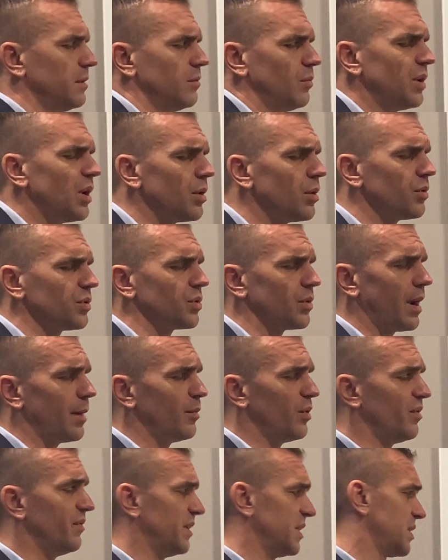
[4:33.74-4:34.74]
We don't know what the right
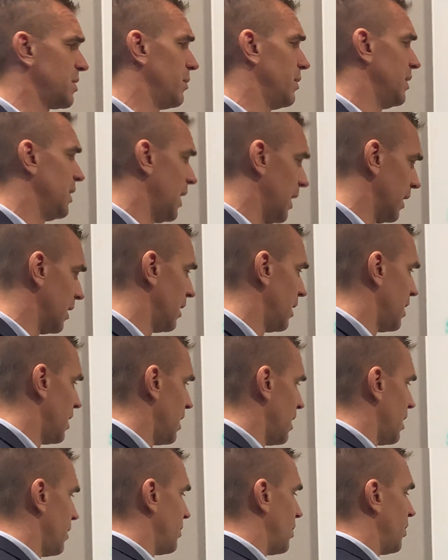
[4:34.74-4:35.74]
move is till we look,
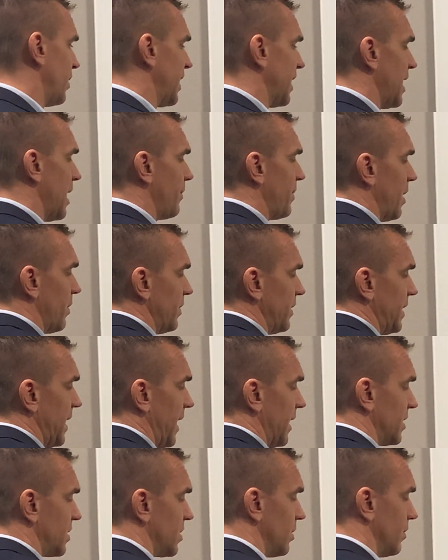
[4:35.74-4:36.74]
but we can help out with
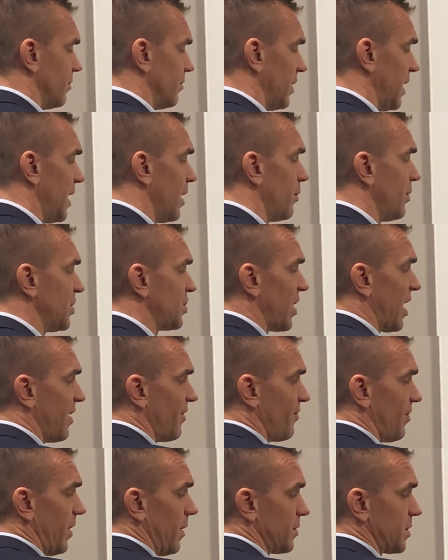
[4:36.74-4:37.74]
debt. So here we try to
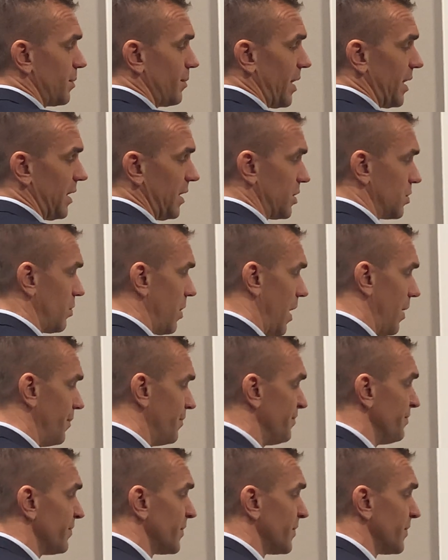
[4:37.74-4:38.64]
free up some money as well